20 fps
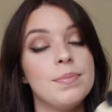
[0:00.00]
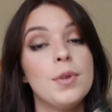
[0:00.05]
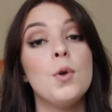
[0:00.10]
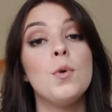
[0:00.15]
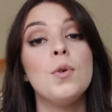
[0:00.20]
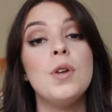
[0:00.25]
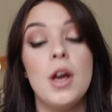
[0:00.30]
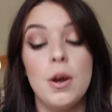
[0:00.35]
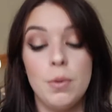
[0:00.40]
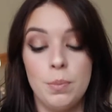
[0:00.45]

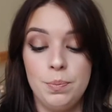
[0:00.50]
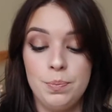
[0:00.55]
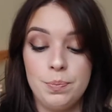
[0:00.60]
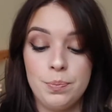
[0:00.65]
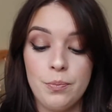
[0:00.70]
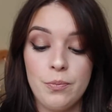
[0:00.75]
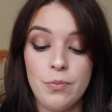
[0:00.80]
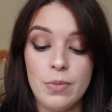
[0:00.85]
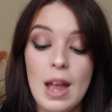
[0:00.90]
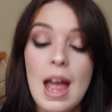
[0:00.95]
Who knew?
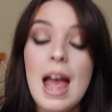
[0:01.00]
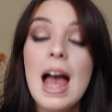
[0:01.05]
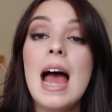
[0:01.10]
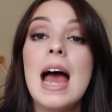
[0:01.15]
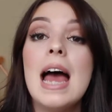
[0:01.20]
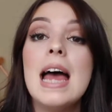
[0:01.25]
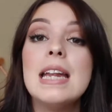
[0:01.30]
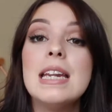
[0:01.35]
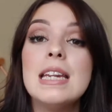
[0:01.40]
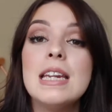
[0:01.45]

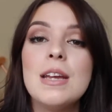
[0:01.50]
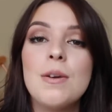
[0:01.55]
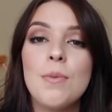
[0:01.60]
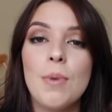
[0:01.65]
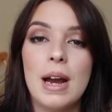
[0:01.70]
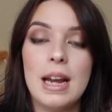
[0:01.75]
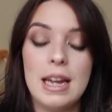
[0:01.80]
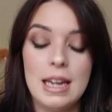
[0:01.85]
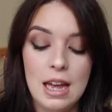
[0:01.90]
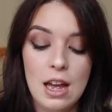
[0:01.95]

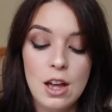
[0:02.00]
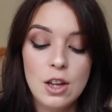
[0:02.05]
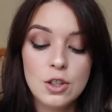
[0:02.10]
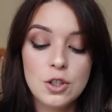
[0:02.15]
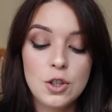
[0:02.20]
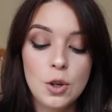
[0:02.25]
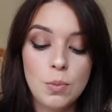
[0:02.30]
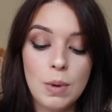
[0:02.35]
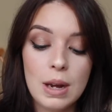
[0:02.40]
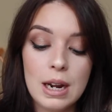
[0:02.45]
Anyway,
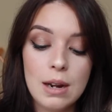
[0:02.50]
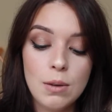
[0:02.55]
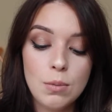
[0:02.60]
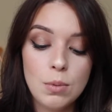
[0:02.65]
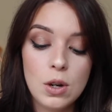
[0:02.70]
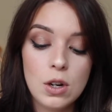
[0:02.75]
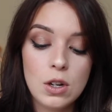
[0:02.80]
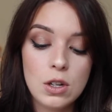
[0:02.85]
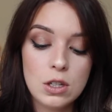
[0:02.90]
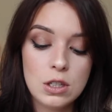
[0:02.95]
so when
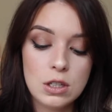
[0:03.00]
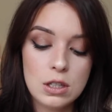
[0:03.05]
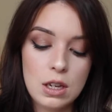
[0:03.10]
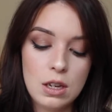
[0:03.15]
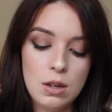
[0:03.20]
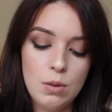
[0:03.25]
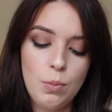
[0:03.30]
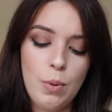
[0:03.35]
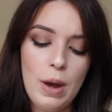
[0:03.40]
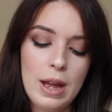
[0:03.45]

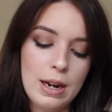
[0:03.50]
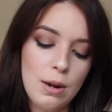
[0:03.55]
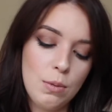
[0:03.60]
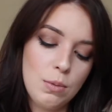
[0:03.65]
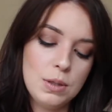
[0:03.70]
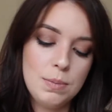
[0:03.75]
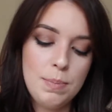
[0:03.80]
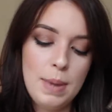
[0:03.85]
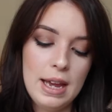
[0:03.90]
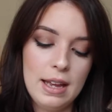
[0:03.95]
I
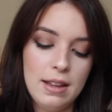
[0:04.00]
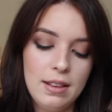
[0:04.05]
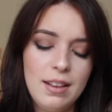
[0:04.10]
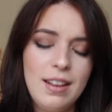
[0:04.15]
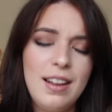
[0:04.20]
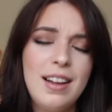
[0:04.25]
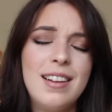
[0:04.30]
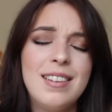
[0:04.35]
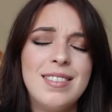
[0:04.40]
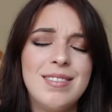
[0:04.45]
was pale.